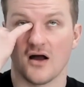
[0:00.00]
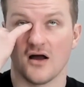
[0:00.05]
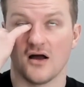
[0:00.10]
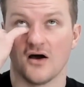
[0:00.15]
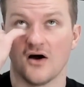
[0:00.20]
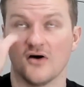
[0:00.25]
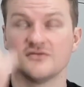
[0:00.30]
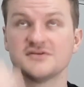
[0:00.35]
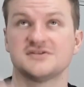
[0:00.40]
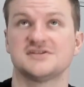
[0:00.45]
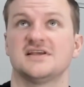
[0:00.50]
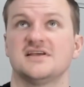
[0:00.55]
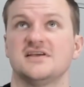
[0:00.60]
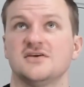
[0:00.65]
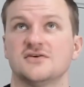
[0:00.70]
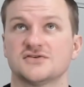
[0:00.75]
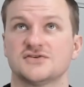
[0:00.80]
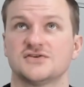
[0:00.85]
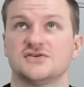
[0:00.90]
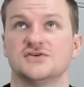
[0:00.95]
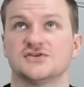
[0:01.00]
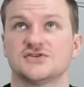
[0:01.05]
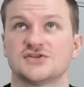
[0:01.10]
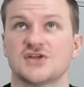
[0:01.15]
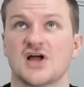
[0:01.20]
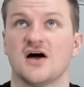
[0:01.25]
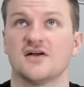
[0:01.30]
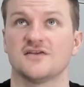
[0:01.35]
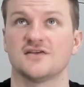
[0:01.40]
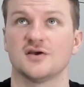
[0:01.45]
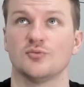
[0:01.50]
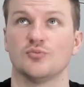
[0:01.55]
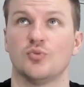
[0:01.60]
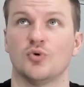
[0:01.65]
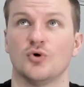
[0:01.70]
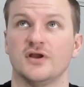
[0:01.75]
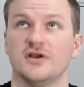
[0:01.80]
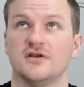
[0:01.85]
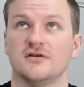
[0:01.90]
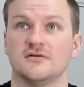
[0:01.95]
obviously your starting
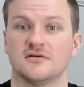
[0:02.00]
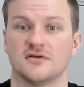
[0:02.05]
point